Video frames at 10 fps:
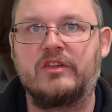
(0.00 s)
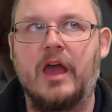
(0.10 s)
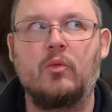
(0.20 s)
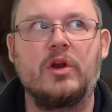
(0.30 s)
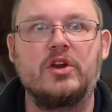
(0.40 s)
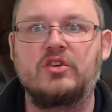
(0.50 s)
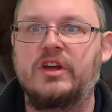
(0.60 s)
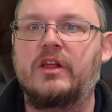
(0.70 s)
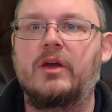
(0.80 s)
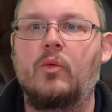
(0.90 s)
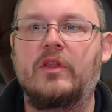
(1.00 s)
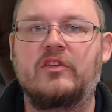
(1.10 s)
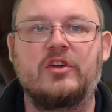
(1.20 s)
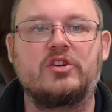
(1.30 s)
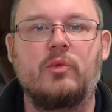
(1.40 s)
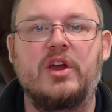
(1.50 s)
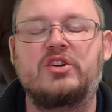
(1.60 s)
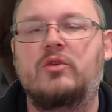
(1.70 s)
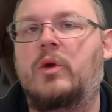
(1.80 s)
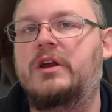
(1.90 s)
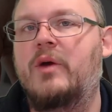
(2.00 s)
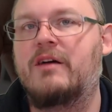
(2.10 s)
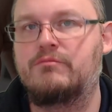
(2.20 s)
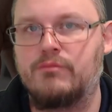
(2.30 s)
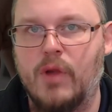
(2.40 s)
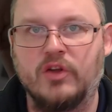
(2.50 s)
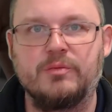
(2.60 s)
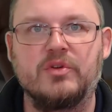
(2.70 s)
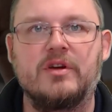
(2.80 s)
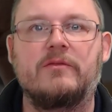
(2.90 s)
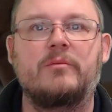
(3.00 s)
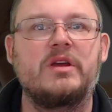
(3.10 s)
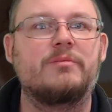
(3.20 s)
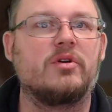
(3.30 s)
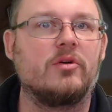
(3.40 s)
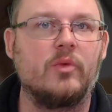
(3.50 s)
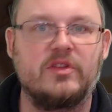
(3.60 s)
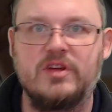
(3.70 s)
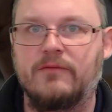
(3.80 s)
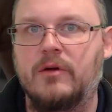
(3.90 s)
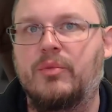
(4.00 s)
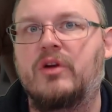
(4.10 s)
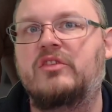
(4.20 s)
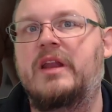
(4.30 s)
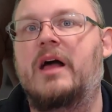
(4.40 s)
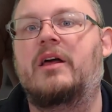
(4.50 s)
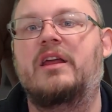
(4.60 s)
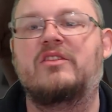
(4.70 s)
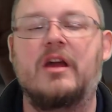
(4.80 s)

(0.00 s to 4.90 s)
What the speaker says: And when you're dealing with a situation where you have multiple different people with different personalities